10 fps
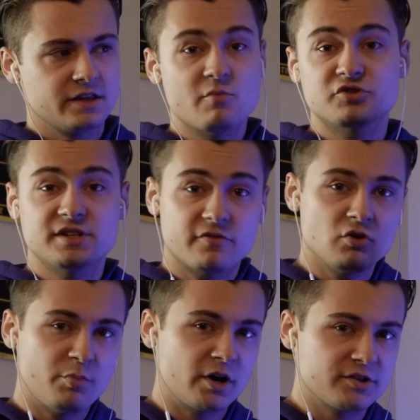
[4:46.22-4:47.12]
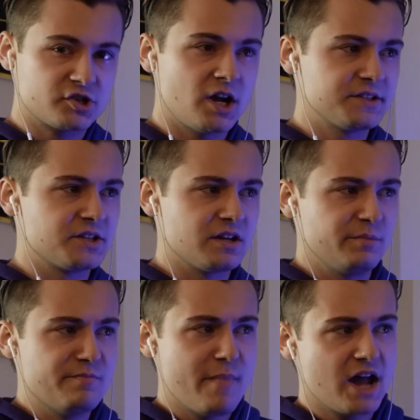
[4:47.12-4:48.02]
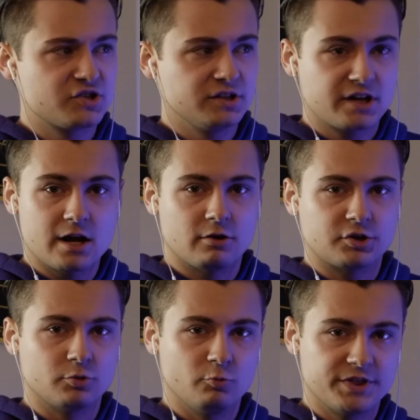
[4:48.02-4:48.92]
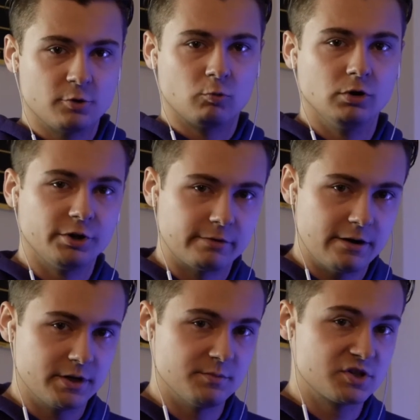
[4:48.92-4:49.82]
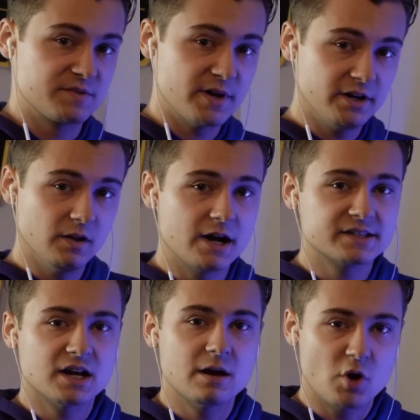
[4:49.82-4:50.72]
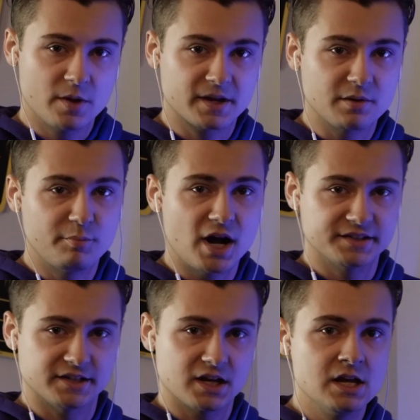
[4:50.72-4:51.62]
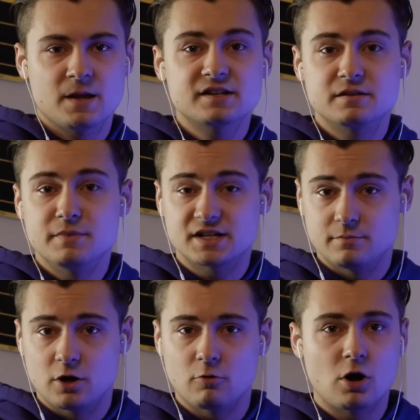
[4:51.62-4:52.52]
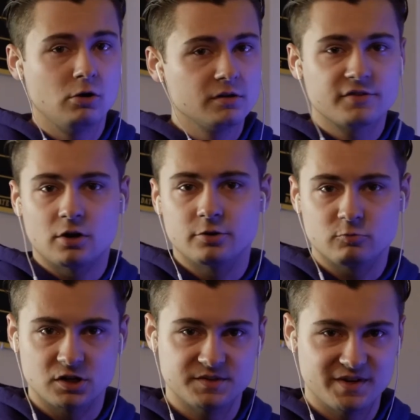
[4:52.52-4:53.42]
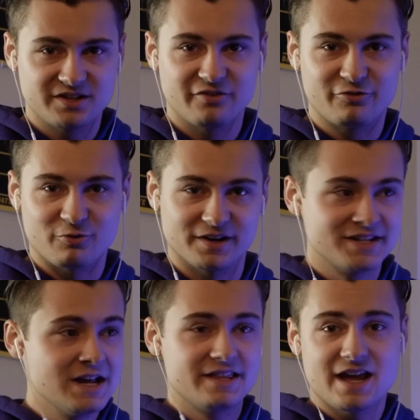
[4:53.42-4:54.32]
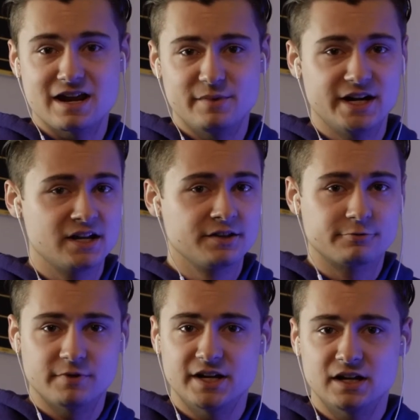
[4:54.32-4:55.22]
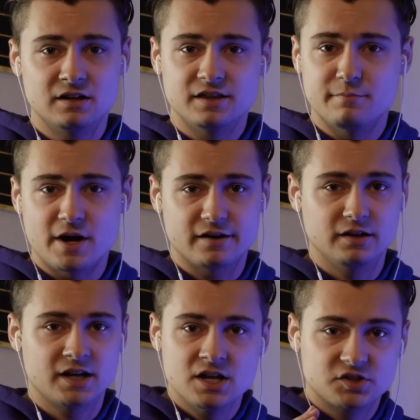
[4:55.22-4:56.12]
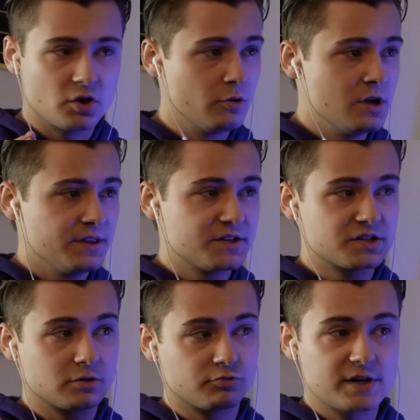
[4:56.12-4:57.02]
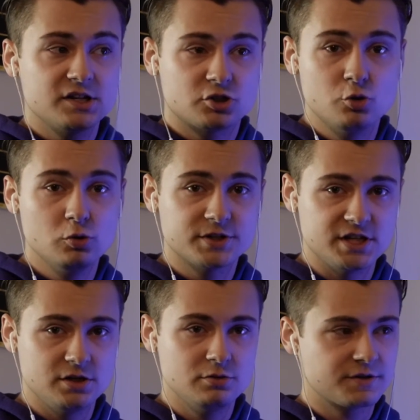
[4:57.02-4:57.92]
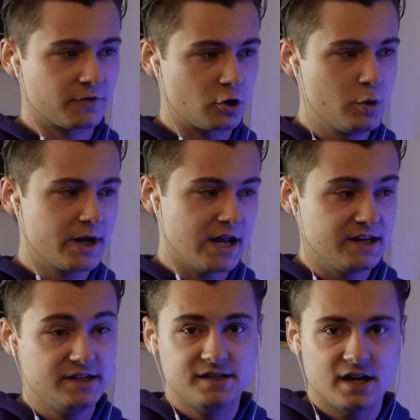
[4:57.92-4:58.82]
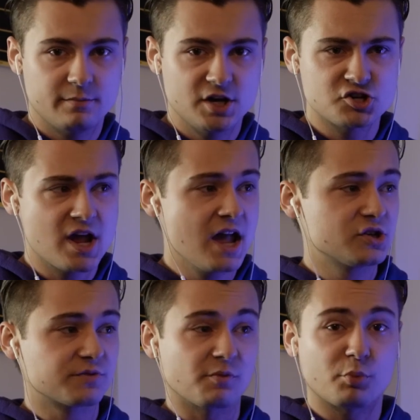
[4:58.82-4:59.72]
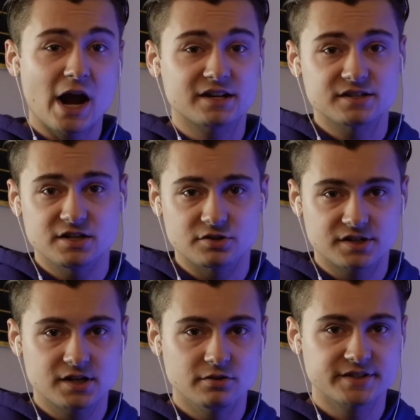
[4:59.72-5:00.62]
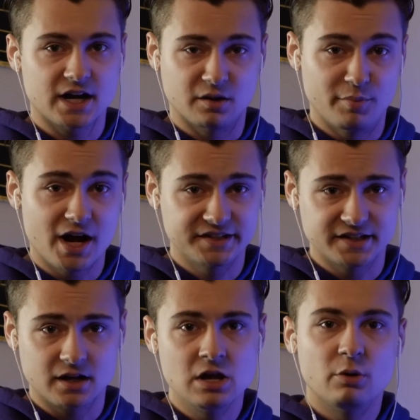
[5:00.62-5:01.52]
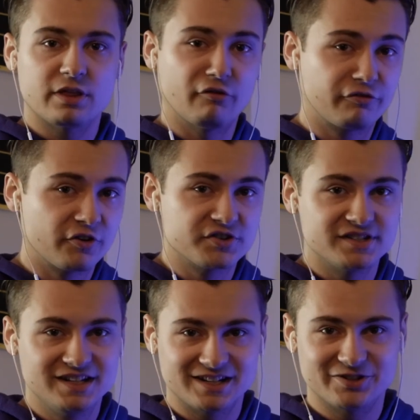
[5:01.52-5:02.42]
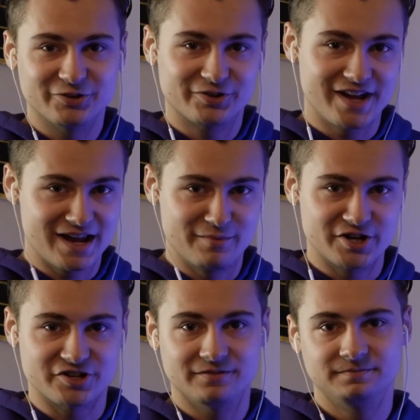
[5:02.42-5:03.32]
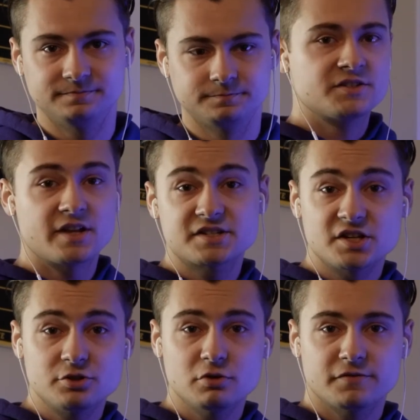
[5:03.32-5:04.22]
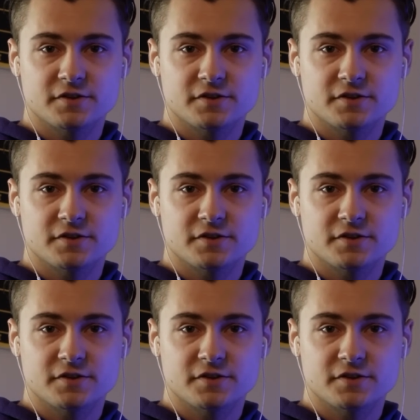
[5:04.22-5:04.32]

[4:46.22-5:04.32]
most difficult part of the shots is going to be matching the character with the world around him, so spend a lot of time on the compositing. Thanks to Mixamo, all of the hard work has been done for us the animating, the rigging, the modeling. So, this is a great tool to use for quick and easy animation and just for practicing your skills at compositing without first needing to learn animation. So that's going to do it